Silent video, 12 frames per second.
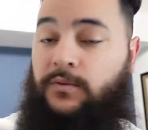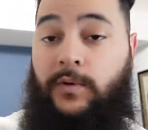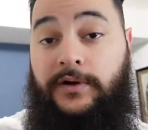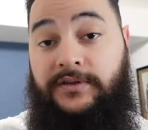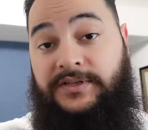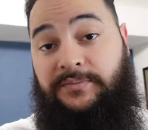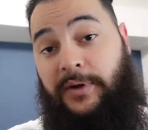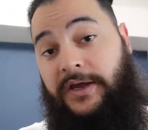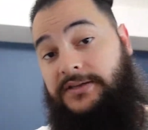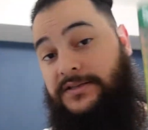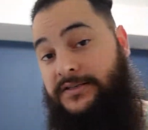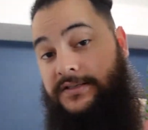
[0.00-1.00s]
one of these
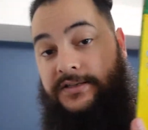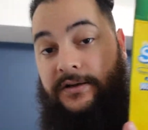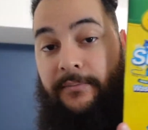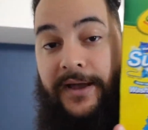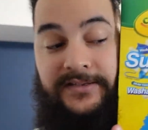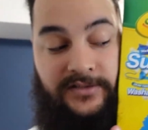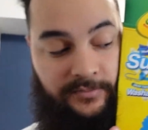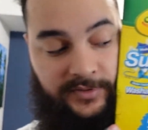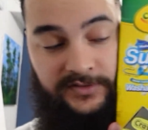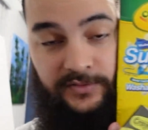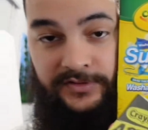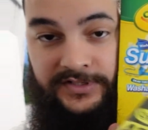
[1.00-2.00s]
pages into a
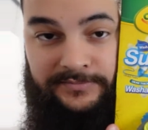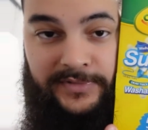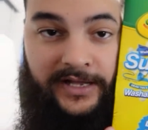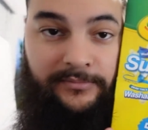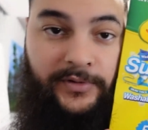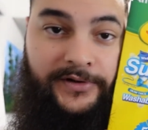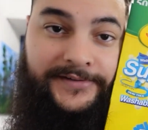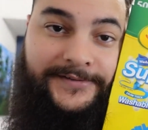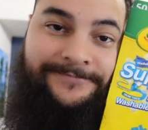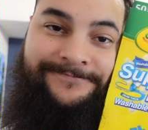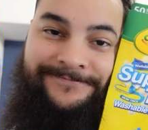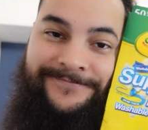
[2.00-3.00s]
masterpiece with these bad boys.
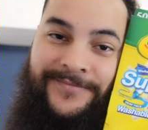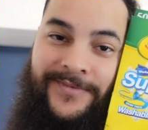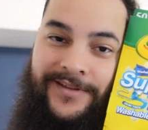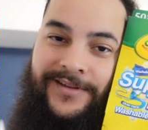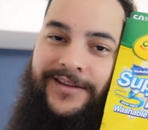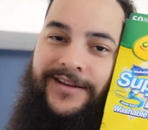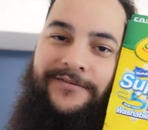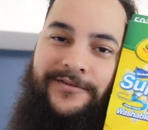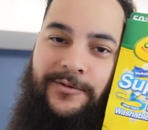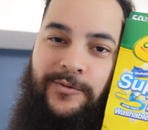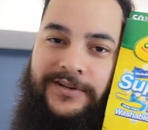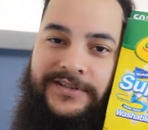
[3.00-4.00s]
If
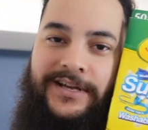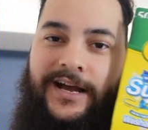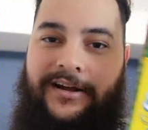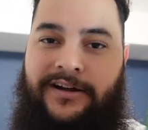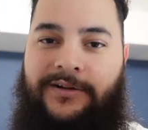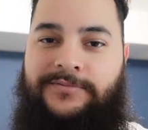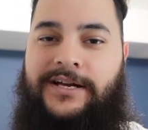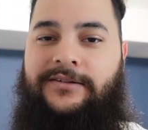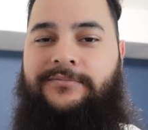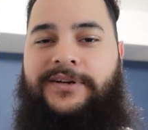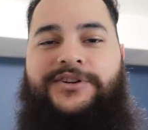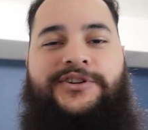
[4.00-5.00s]
you wanna see how it comes
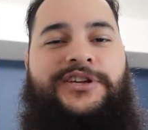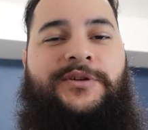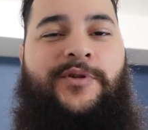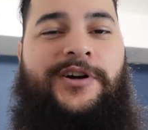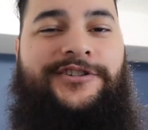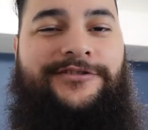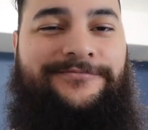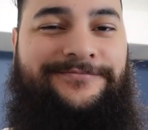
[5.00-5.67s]
out, make sure you keep watching.